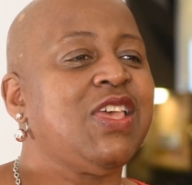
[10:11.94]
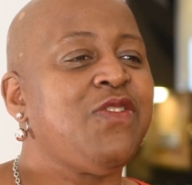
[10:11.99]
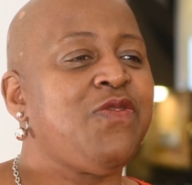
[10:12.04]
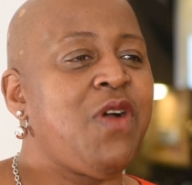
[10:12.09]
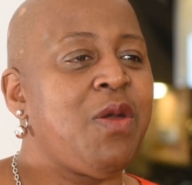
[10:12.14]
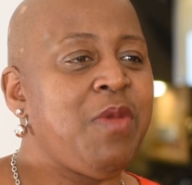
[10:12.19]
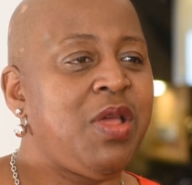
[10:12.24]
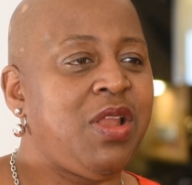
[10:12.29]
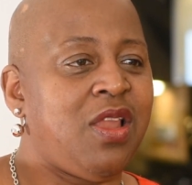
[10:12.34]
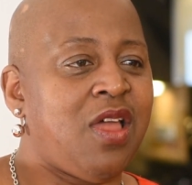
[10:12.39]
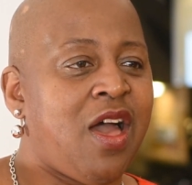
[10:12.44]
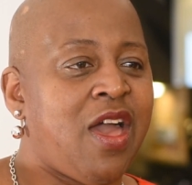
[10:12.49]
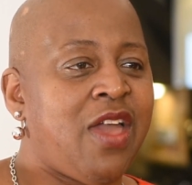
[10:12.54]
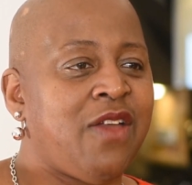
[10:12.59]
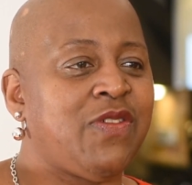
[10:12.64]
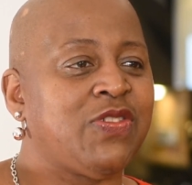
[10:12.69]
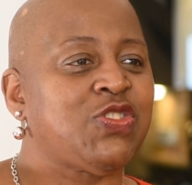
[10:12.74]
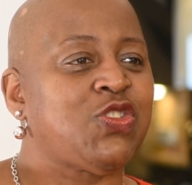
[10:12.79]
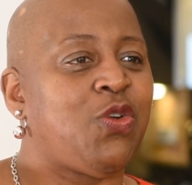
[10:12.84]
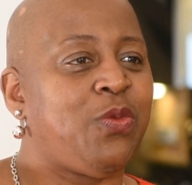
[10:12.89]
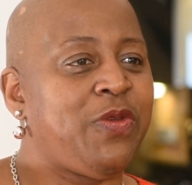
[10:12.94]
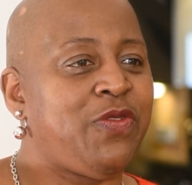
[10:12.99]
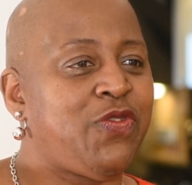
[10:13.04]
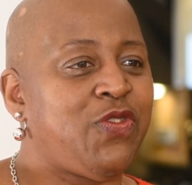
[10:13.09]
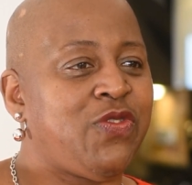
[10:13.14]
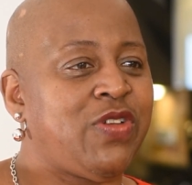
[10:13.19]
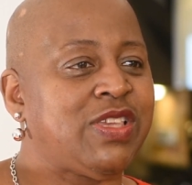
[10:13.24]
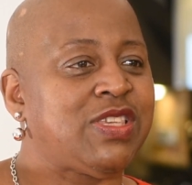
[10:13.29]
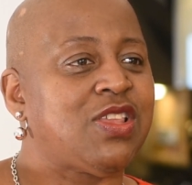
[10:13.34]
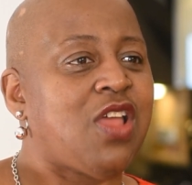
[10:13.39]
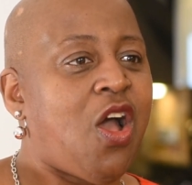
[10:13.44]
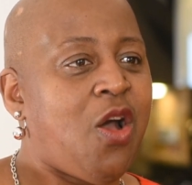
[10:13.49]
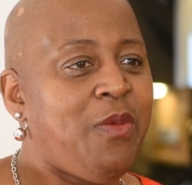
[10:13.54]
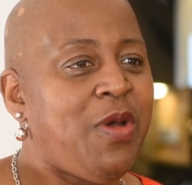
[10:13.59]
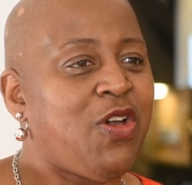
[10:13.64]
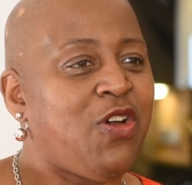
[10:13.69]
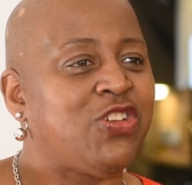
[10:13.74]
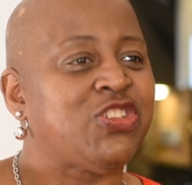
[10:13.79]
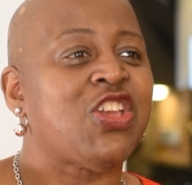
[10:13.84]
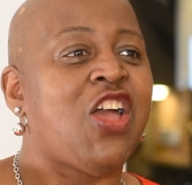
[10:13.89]
So if I'm alive, it's got to be for a reason. Oh my
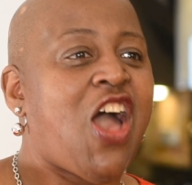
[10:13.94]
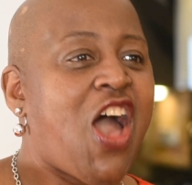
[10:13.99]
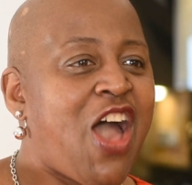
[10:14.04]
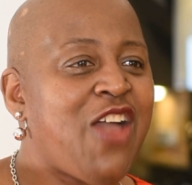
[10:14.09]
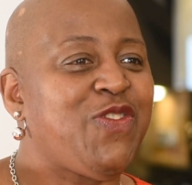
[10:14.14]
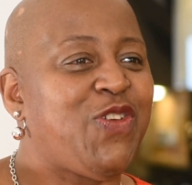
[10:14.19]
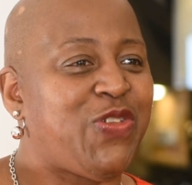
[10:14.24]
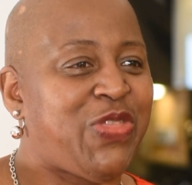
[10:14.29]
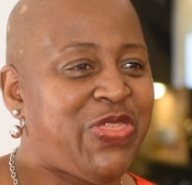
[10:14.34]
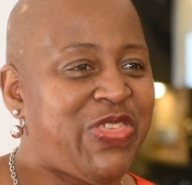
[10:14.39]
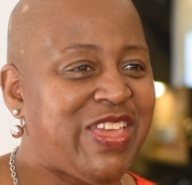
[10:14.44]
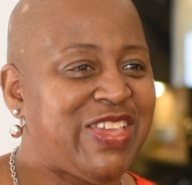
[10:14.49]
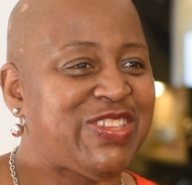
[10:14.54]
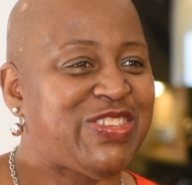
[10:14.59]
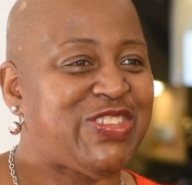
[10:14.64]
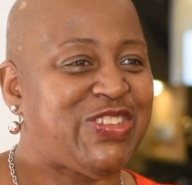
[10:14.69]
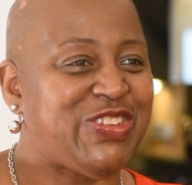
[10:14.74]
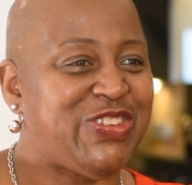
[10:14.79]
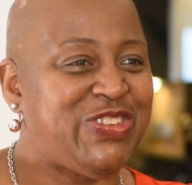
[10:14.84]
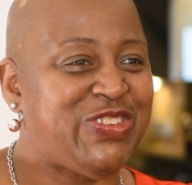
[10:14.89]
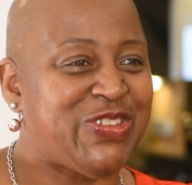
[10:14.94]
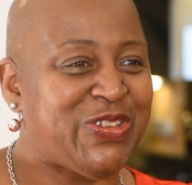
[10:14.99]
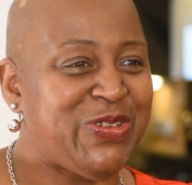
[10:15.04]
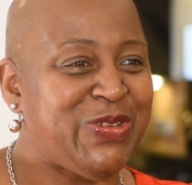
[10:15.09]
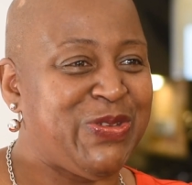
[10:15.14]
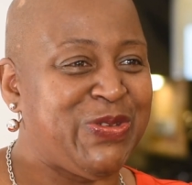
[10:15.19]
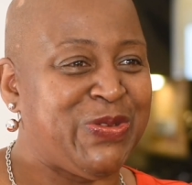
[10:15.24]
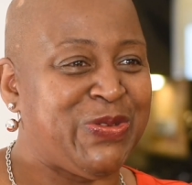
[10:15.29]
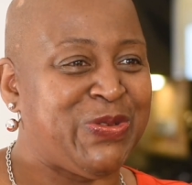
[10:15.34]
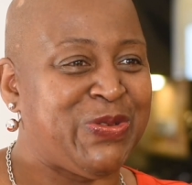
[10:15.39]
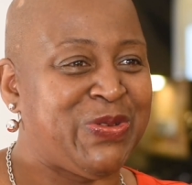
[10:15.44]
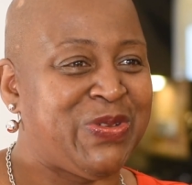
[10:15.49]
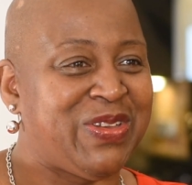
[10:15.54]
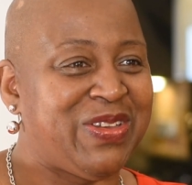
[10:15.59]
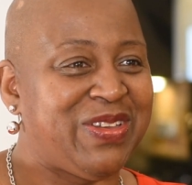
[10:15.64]
gosh, I've got things to do.